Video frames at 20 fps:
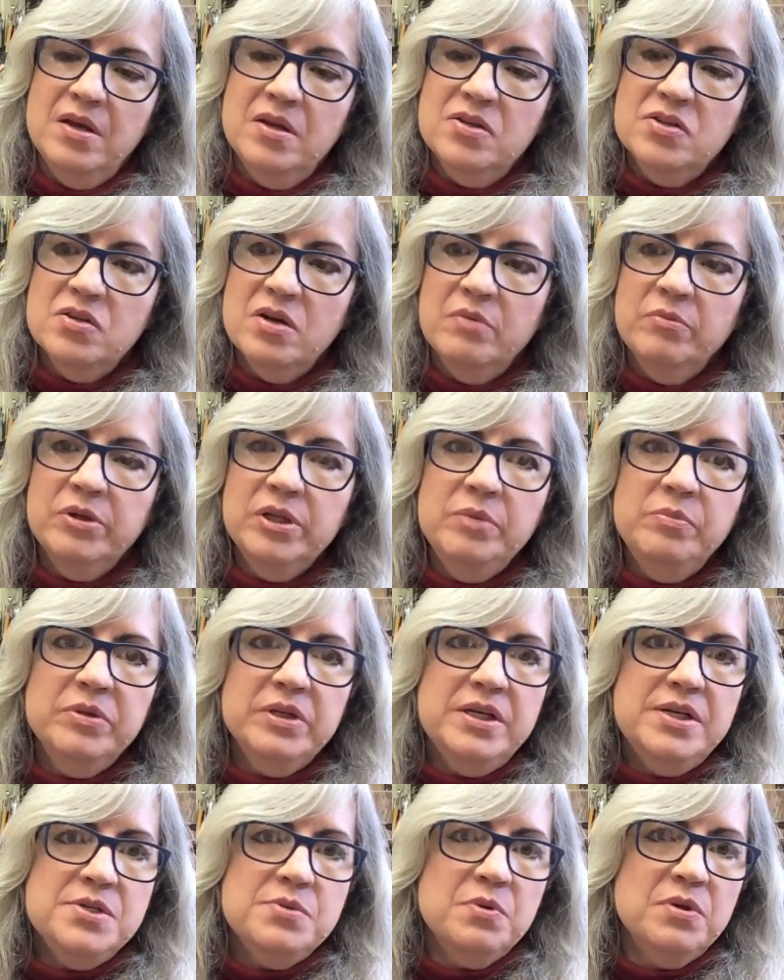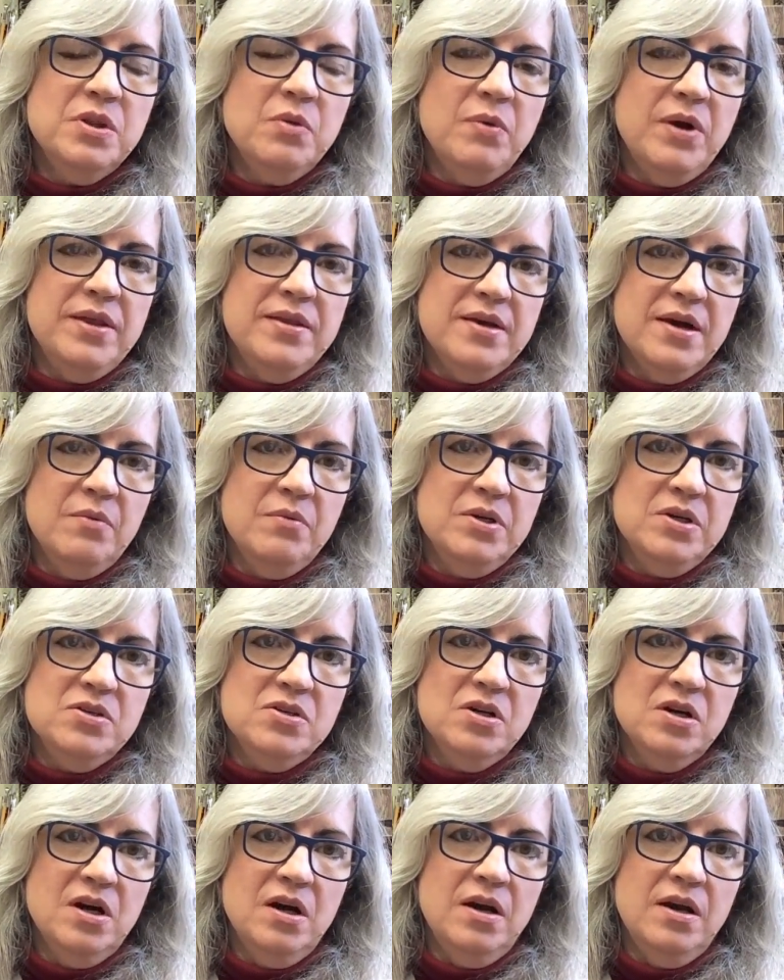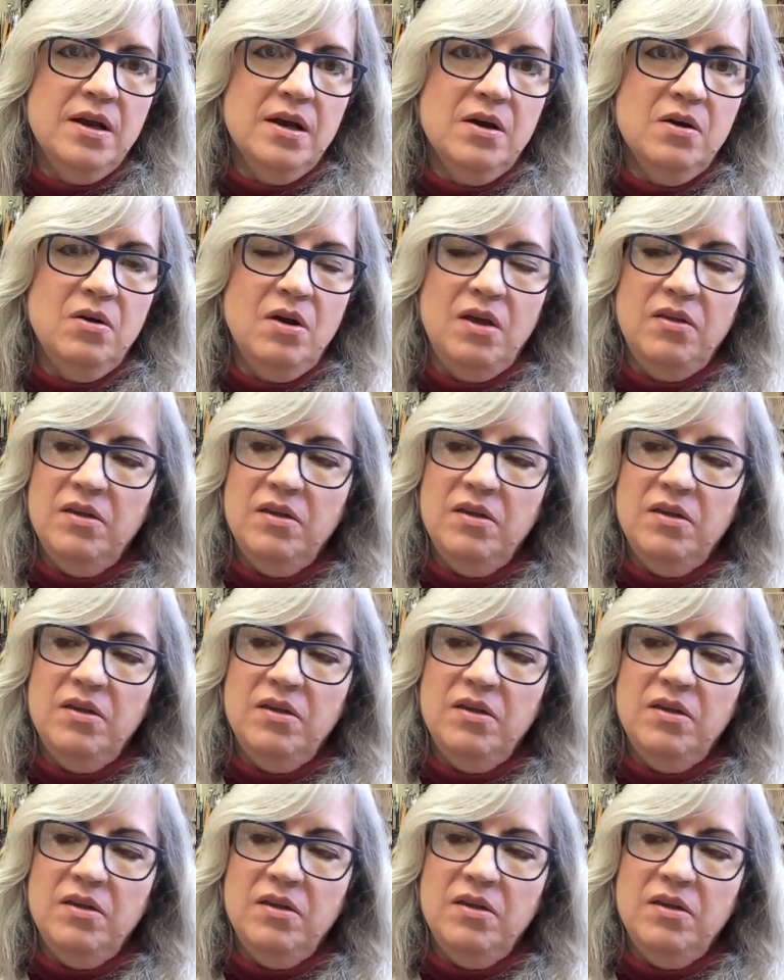So I'm really pleased with the way that one turned out.